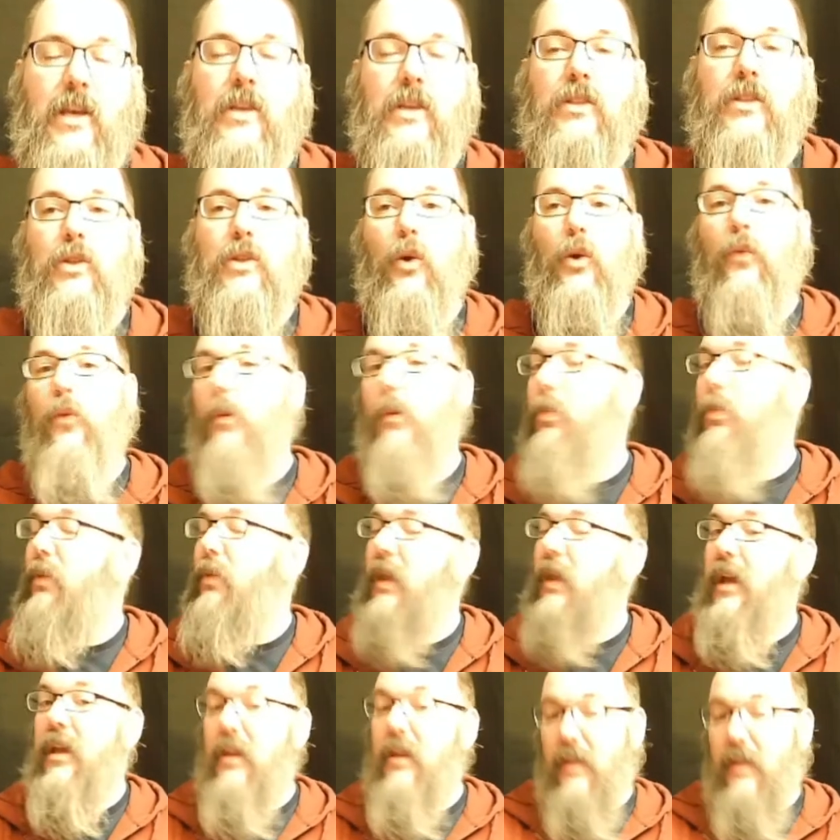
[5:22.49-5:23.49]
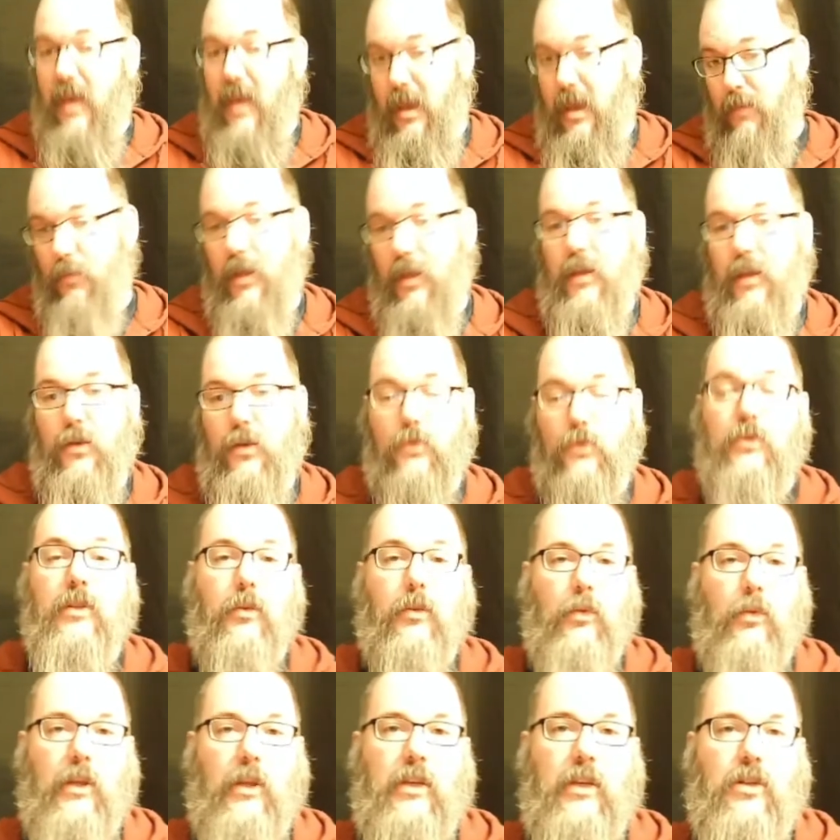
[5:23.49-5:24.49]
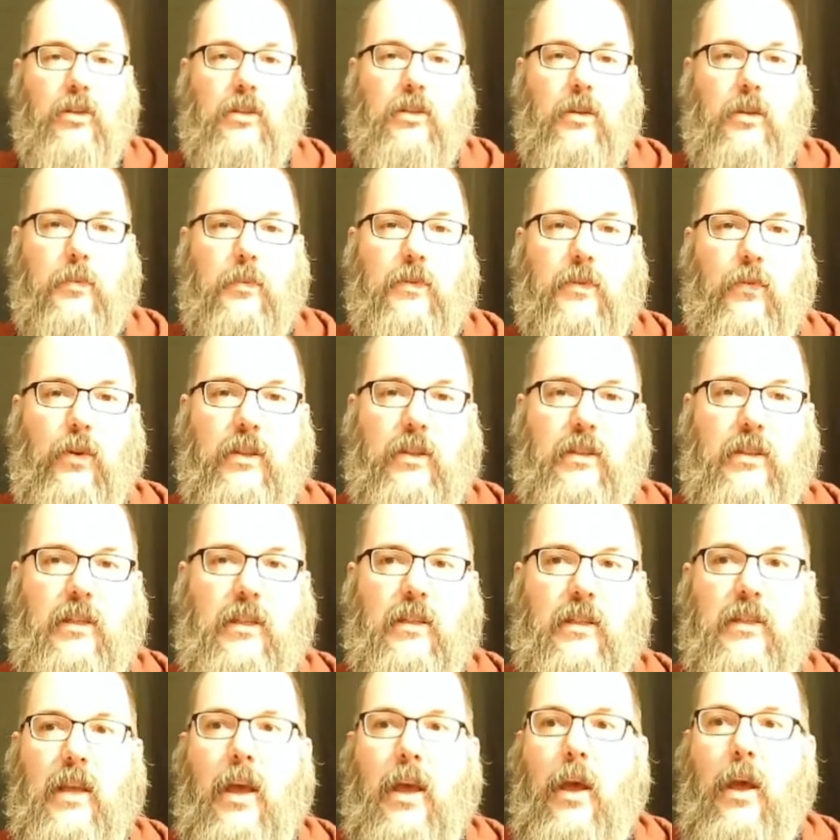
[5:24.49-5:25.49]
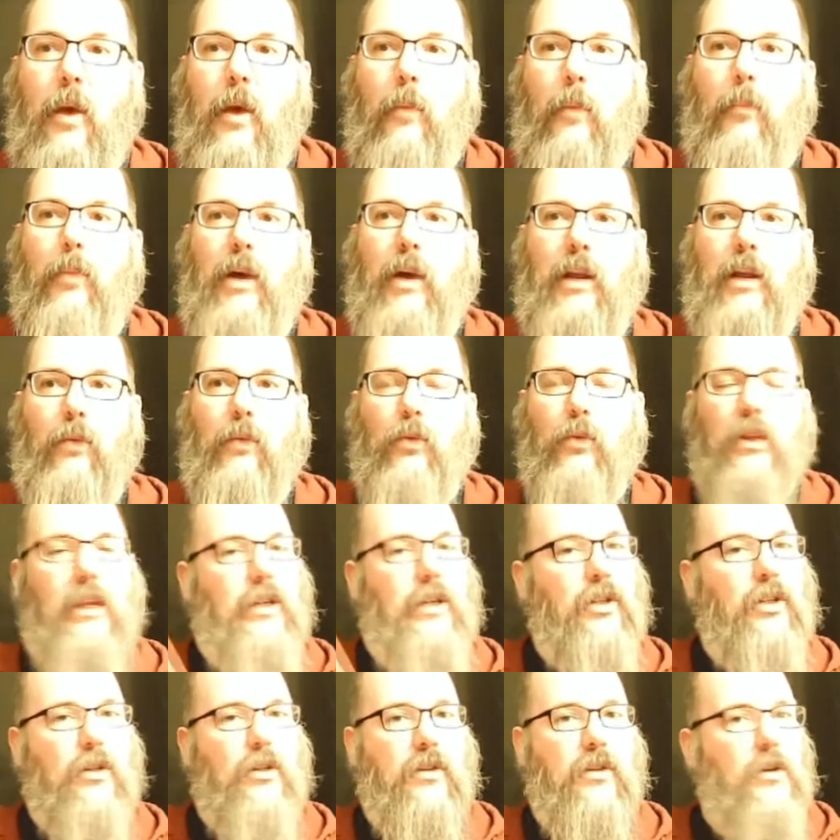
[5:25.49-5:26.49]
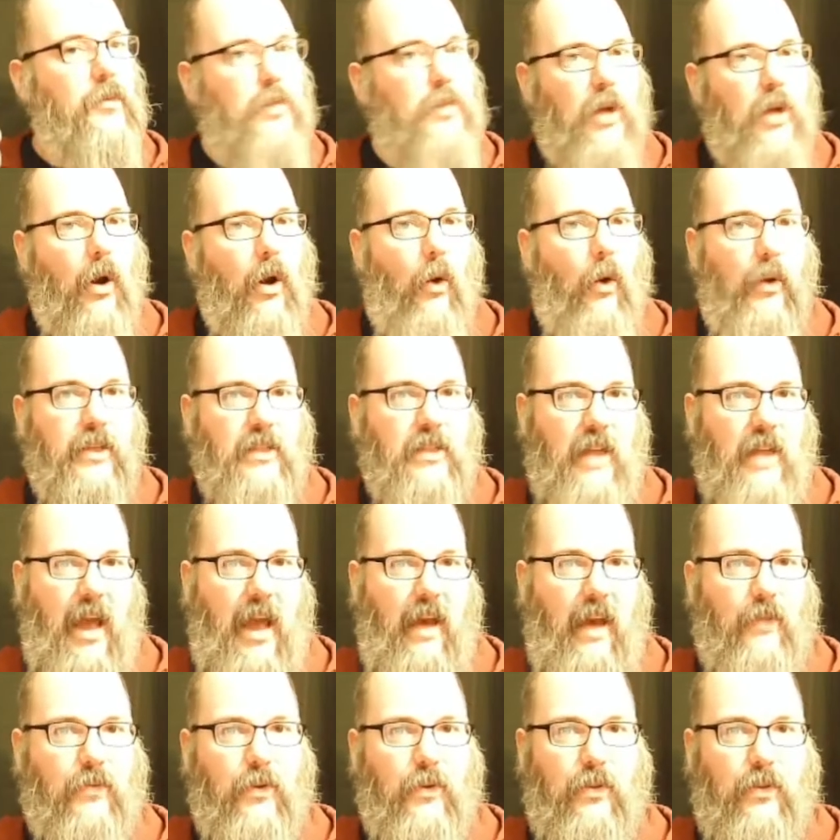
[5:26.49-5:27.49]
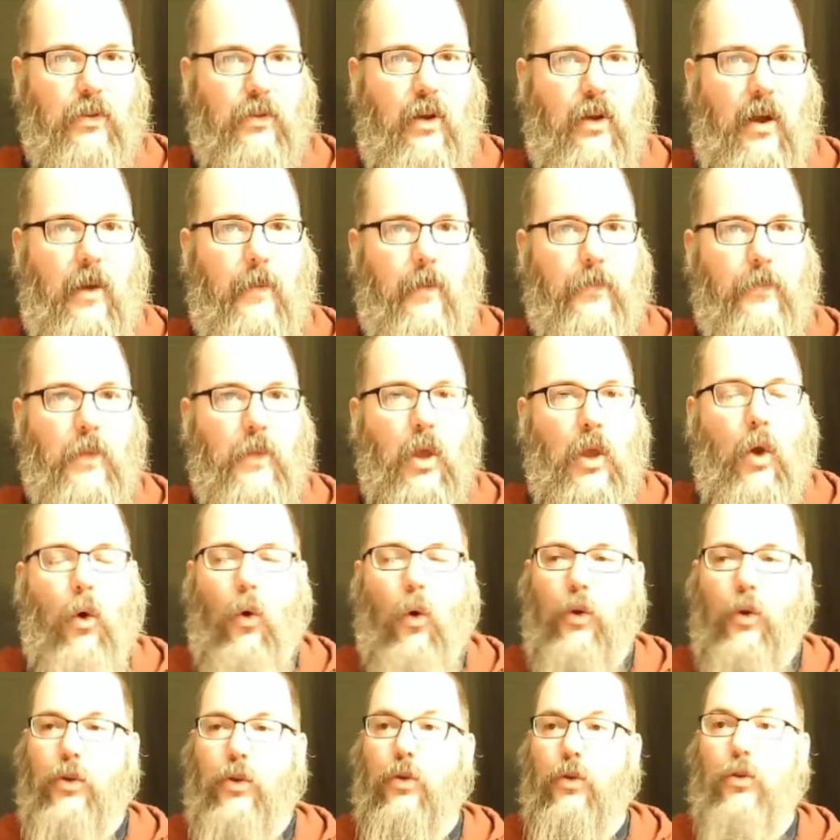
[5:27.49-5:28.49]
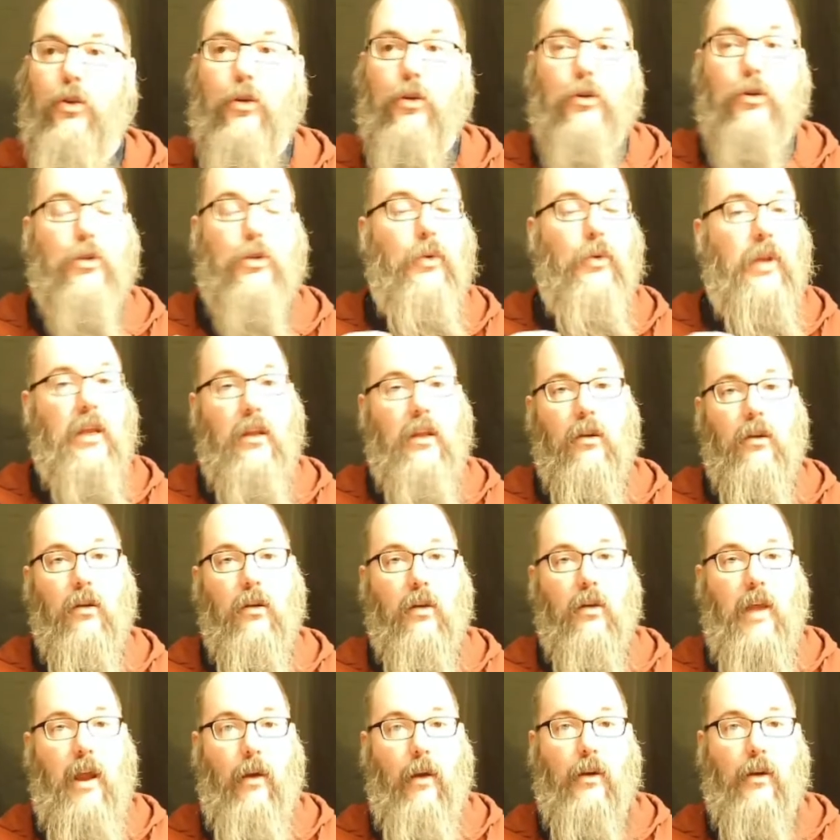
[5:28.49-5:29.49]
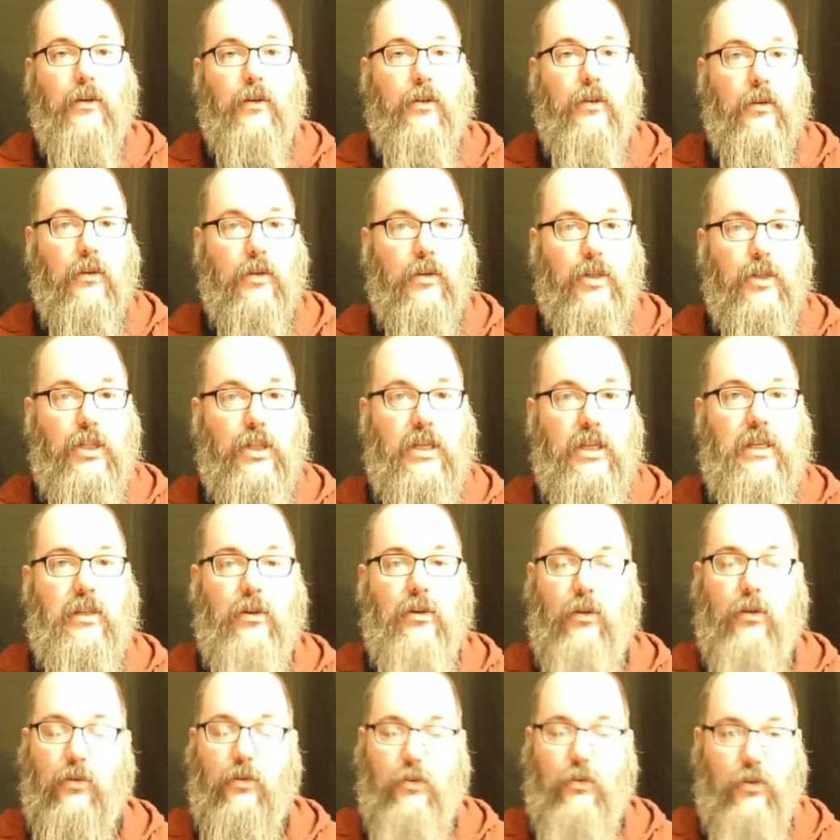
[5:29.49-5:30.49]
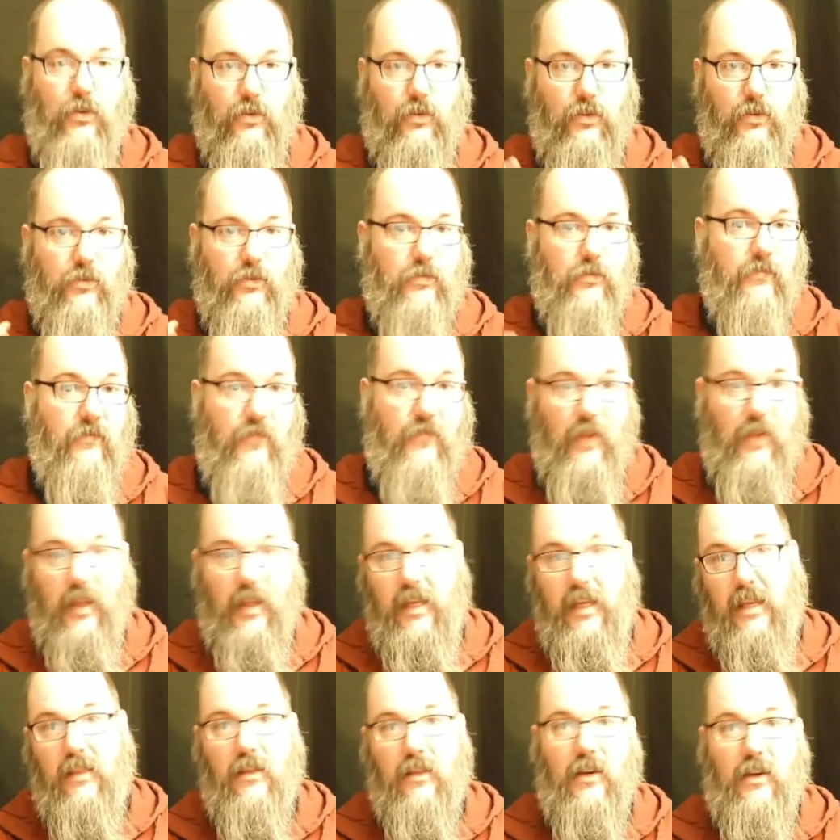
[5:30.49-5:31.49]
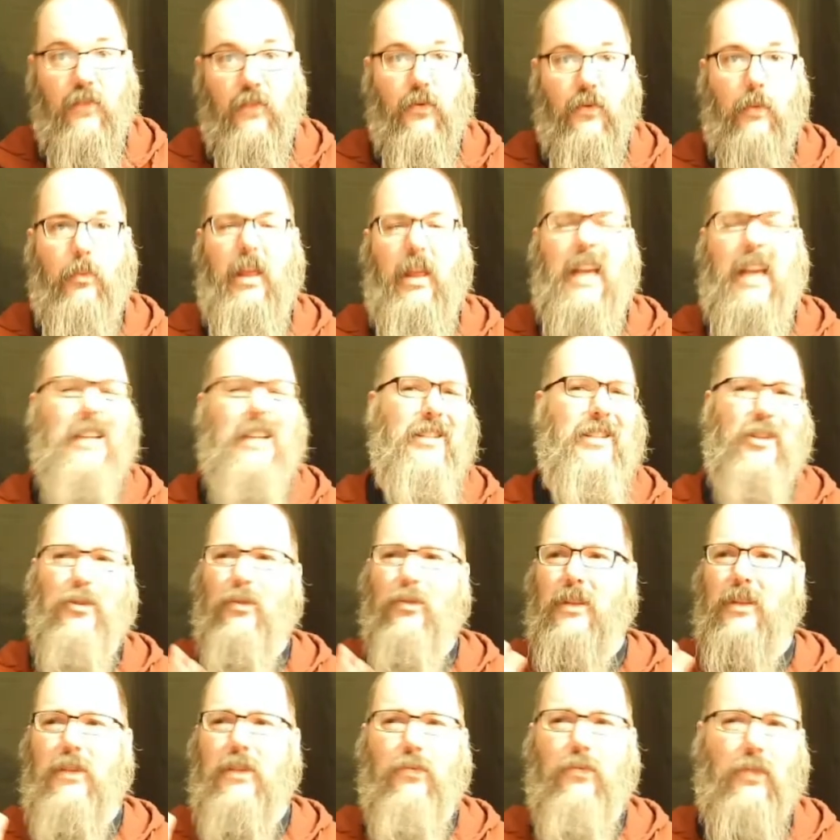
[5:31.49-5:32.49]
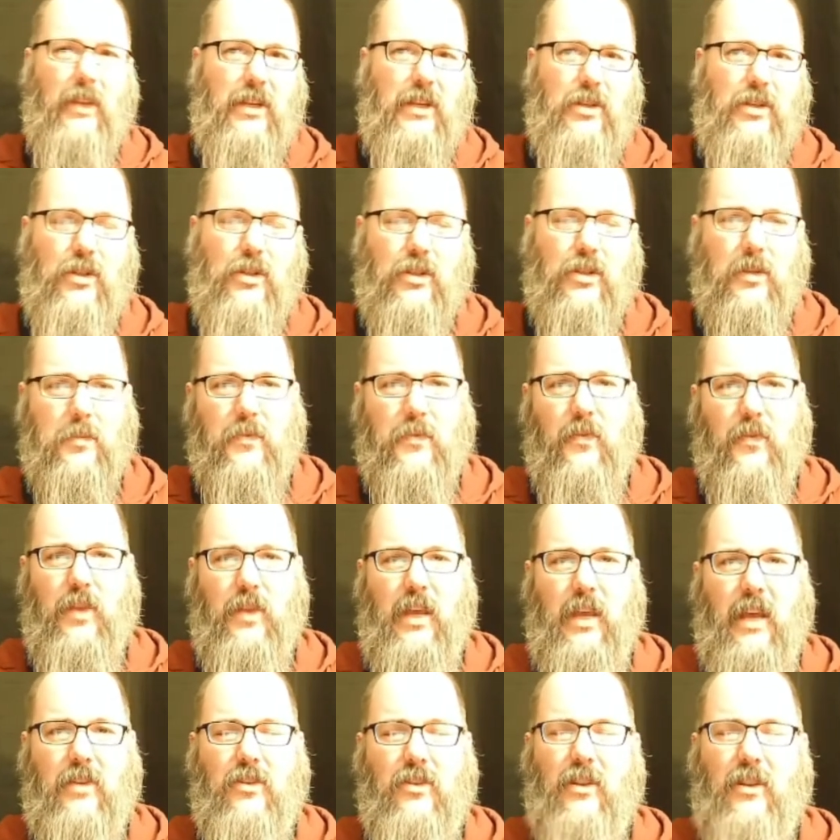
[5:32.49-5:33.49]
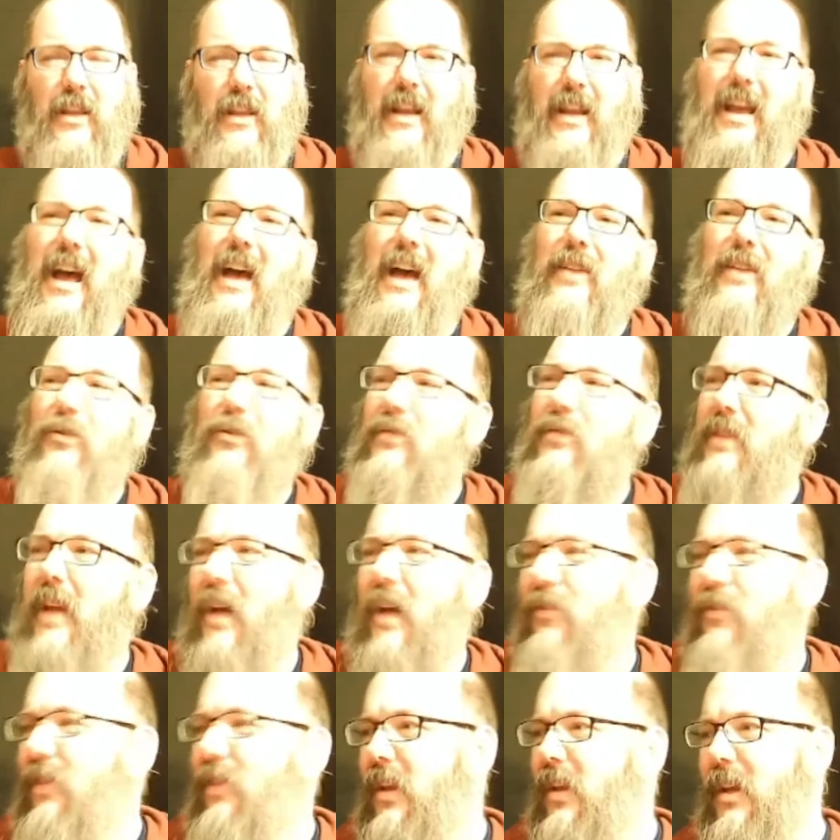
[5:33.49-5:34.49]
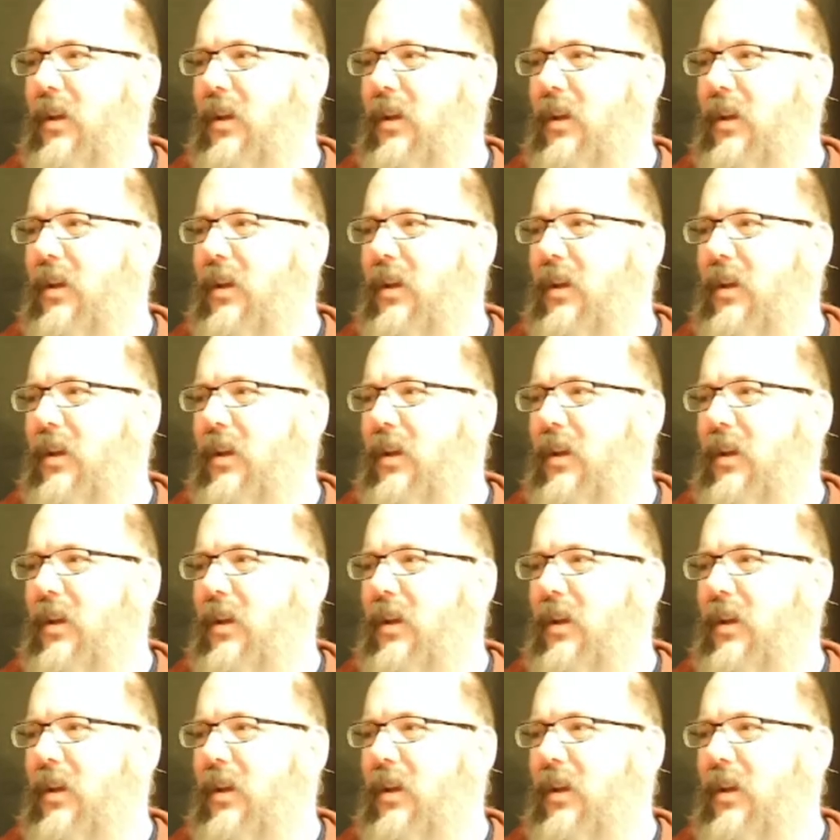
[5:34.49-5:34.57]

So if we're playing a game like using relationships, for instance, but relationships are always an afterthought, or you're doing your character sheet, you're filling in the different blanks, and you leave relationships for the end, and you're like, I don't really have any,